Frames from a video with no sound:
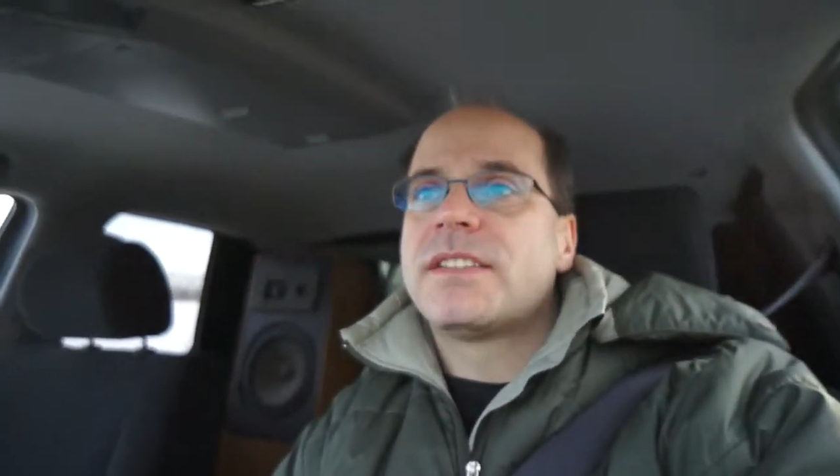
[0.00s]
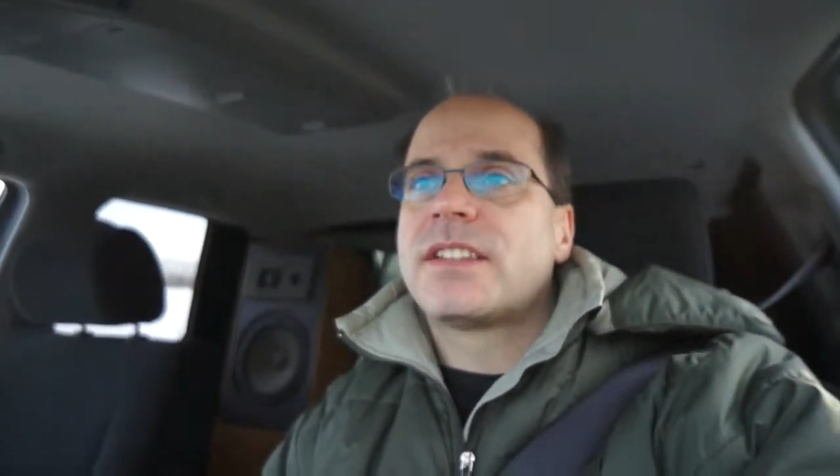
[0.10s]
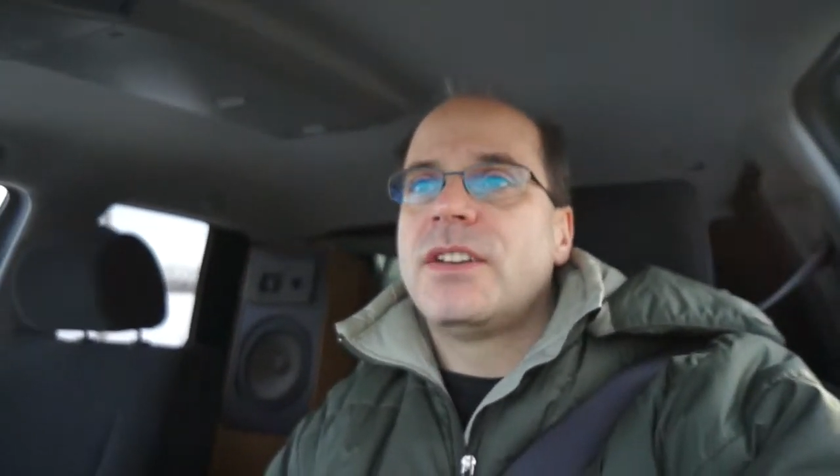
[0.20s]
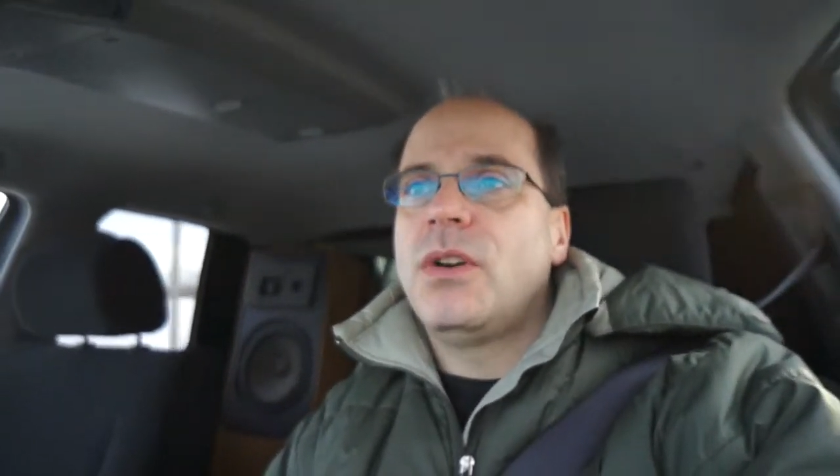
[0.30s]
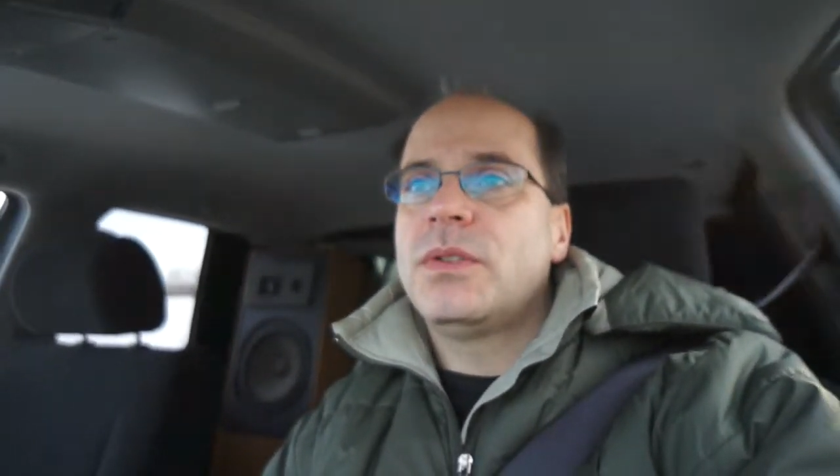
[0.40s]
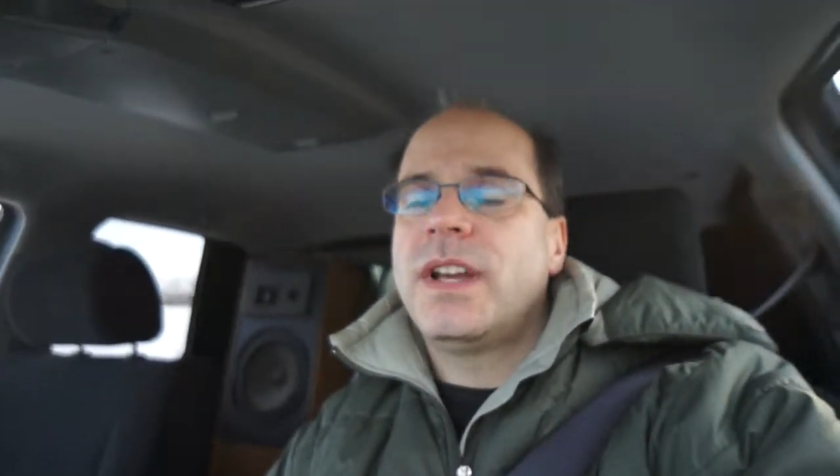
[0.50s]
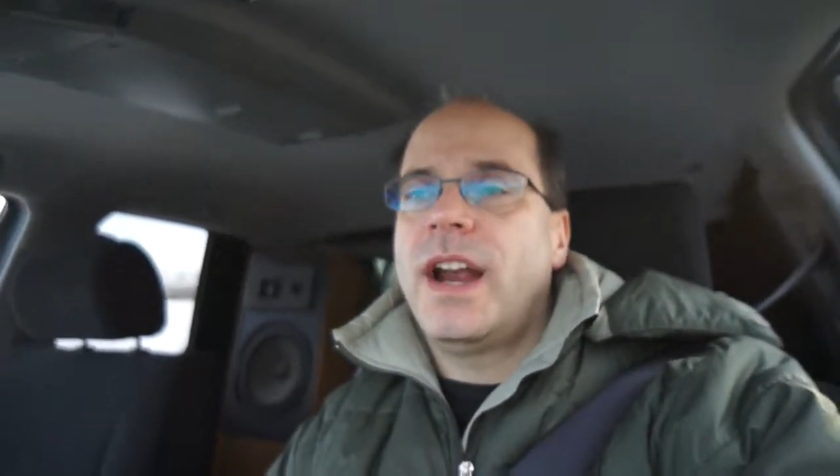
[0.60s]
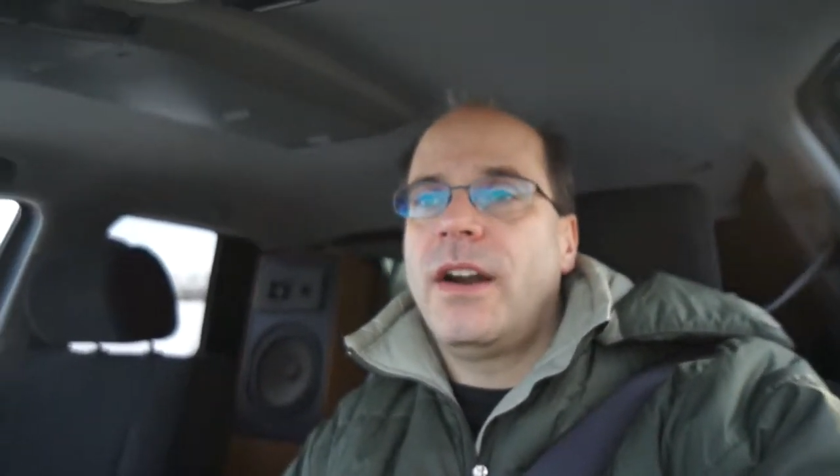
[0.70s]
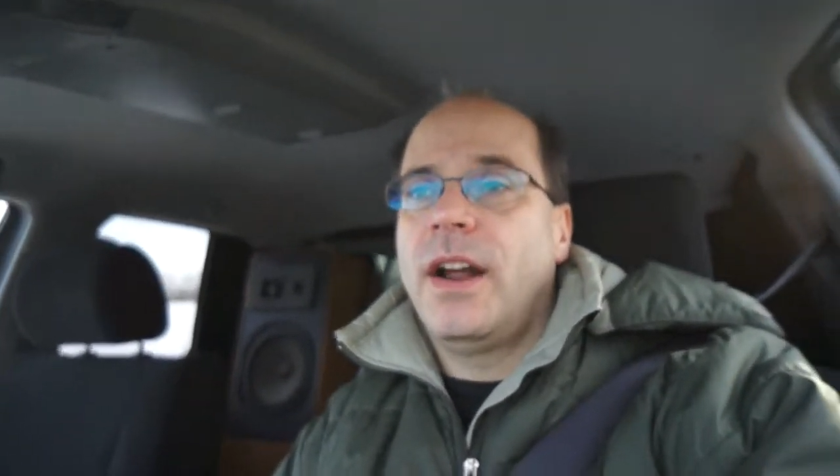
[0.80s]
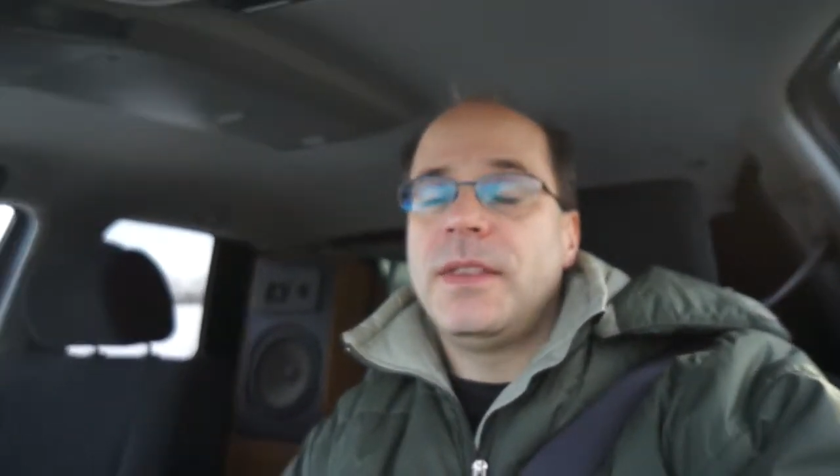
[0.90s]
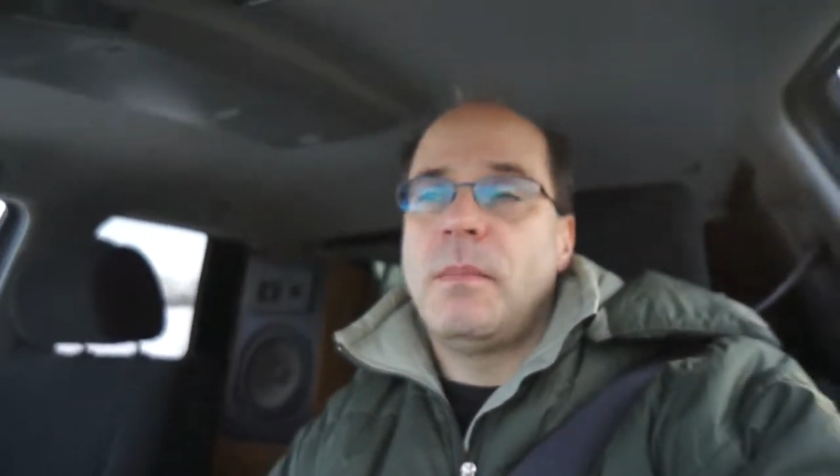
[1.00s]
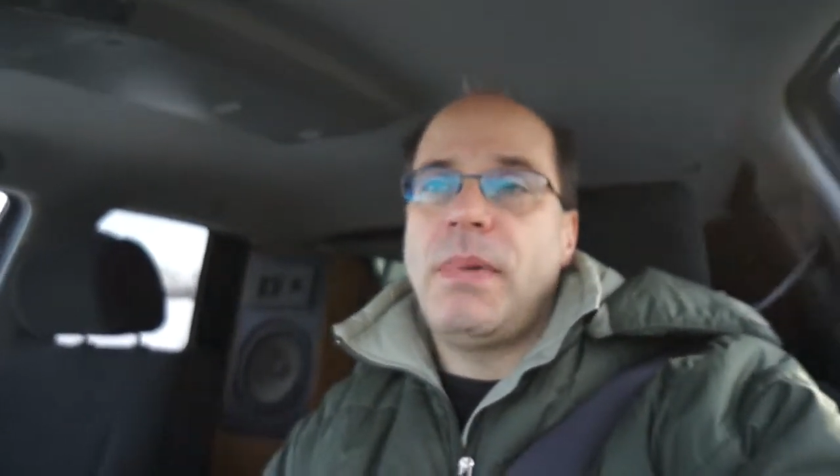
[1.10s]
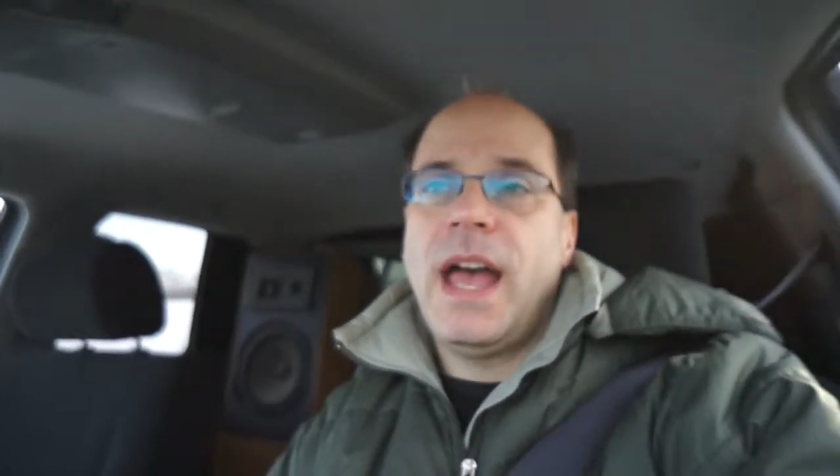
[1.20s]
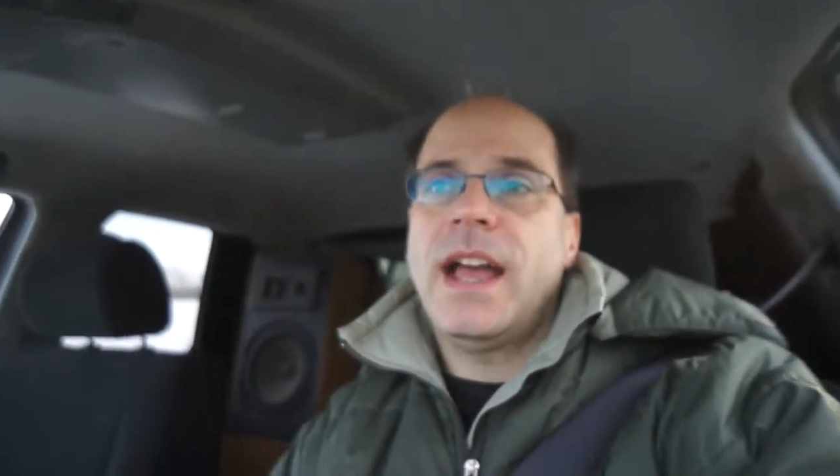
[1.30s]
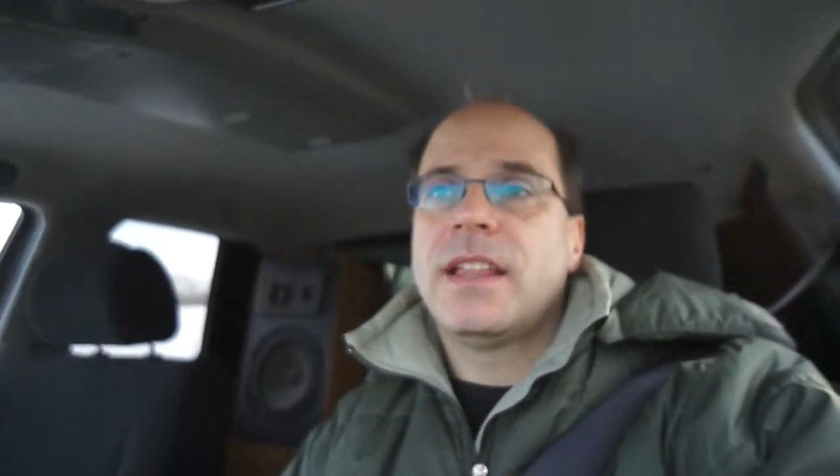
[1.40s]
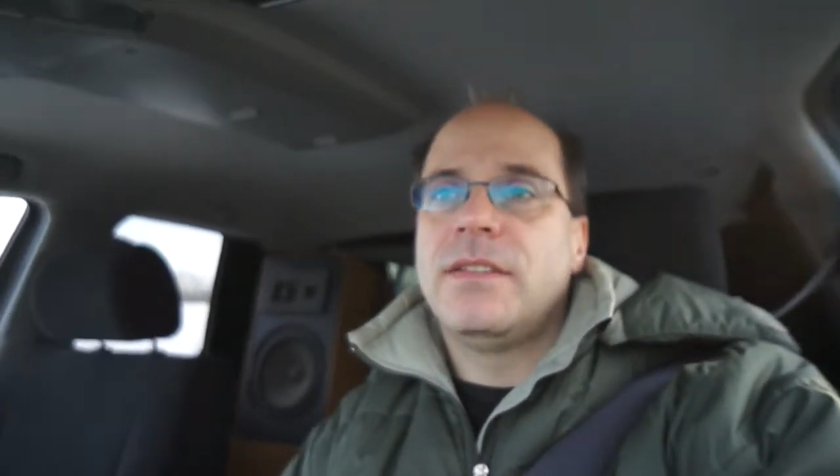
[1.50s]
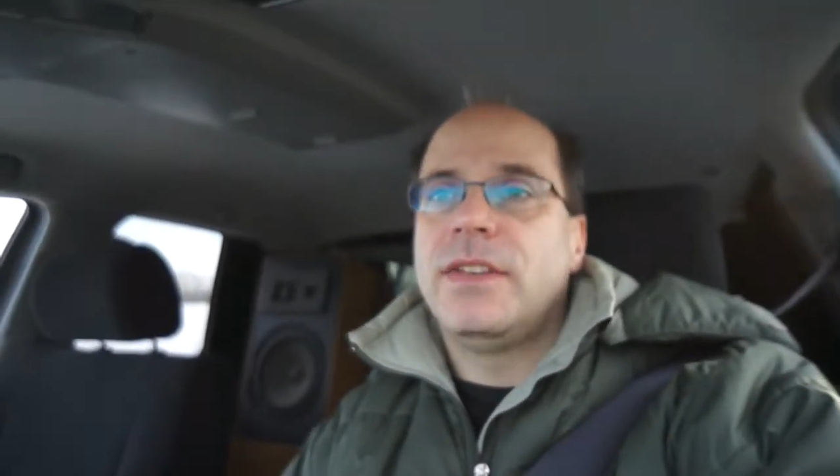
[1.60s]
and snow tire on the back of the